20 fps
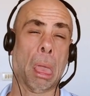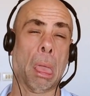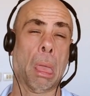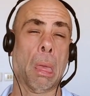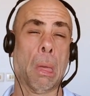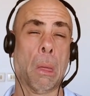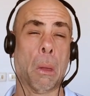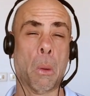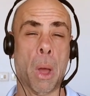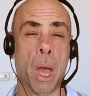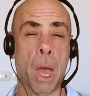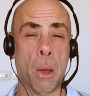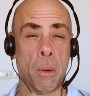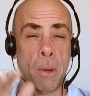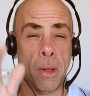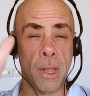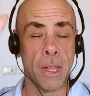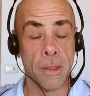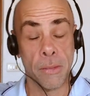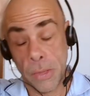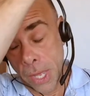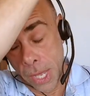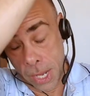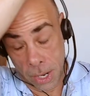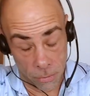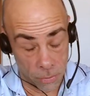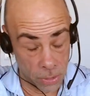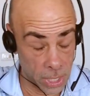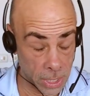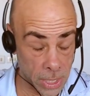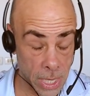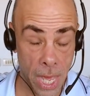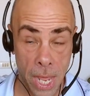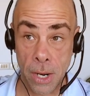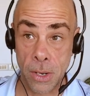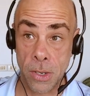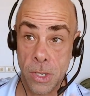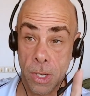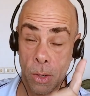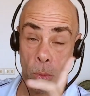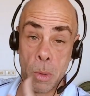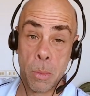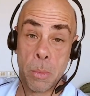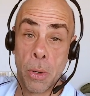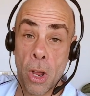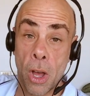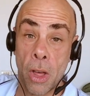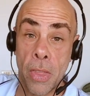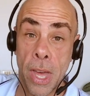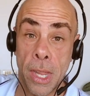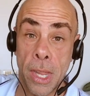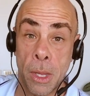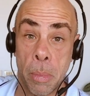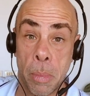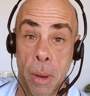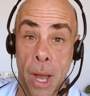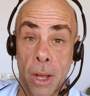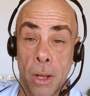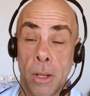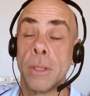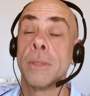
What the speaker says: Wow. And everything that is, can we put all that in the pile?